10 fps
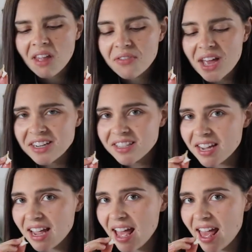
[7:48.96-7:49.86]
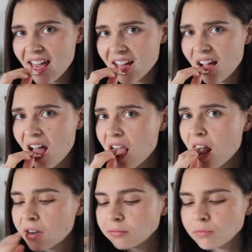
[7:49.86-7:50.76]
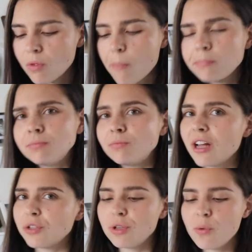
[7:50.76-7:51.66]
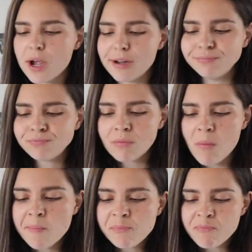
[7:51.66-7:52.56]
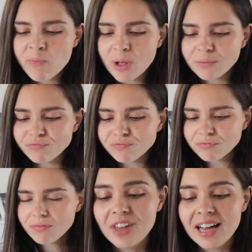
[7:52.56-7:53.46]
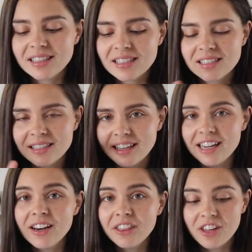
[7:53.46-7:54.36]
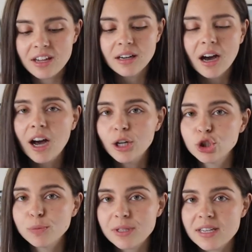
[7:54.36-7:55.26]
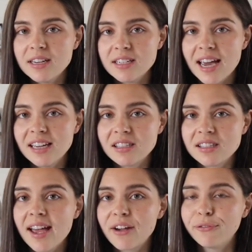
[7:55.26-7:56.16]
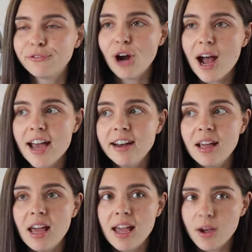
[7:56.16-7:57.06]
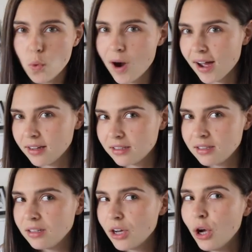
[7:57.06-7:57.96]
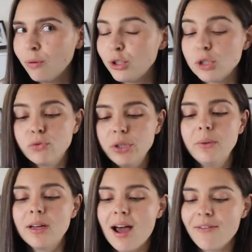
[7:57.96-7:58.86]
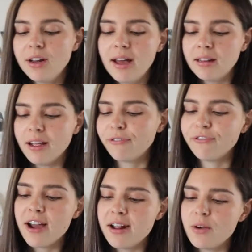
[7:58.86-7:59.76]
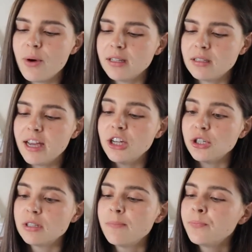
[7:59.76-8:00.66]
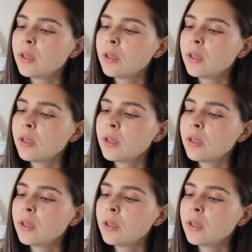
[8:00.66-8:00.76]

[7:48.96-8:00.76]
That tastes like egg. That's really weird. That skin thing 100% tastes like fried egg whites, which is really weird. I haven't had like fried egg whites in ages.